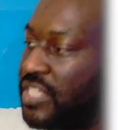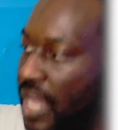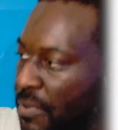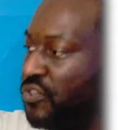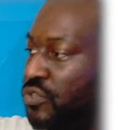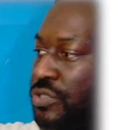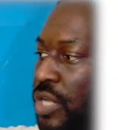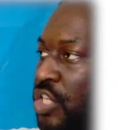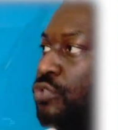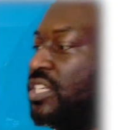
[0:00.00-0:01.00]
are tuning
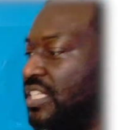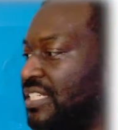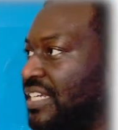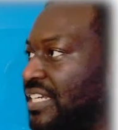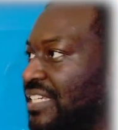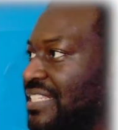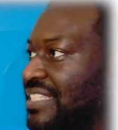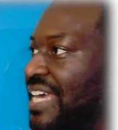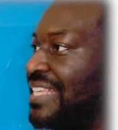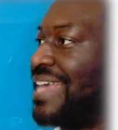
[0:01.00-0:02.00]
into this saying,
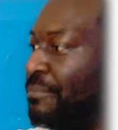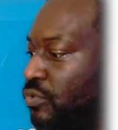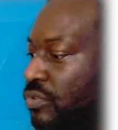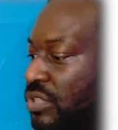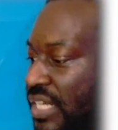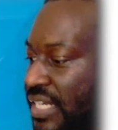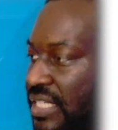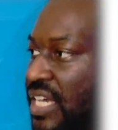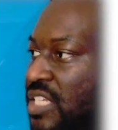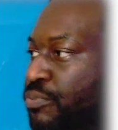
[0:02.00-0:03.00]
Samuel, this is profound,